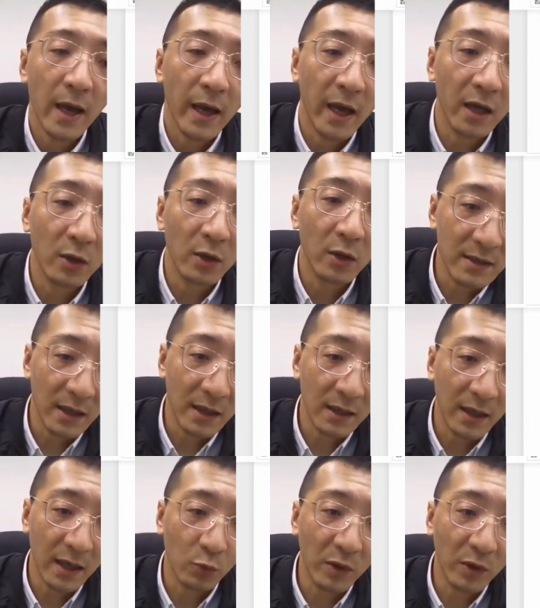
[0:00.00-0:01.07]
And we say
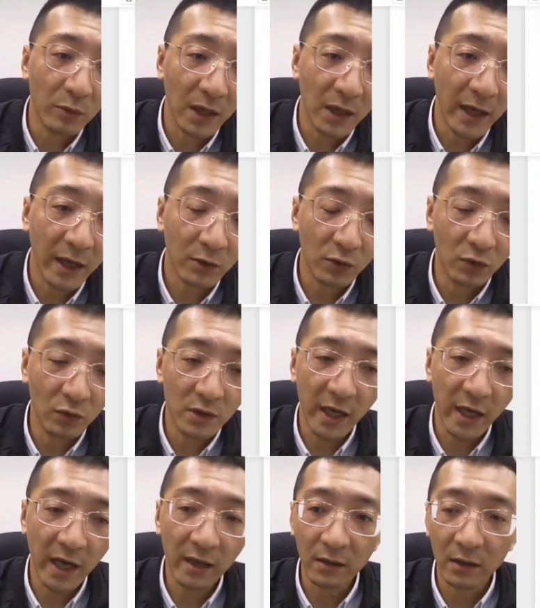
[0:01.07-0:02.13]
that we would like to
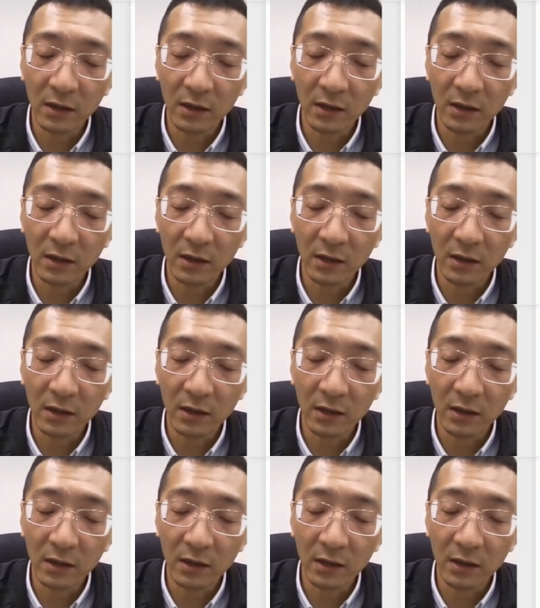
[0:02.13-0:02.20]
check the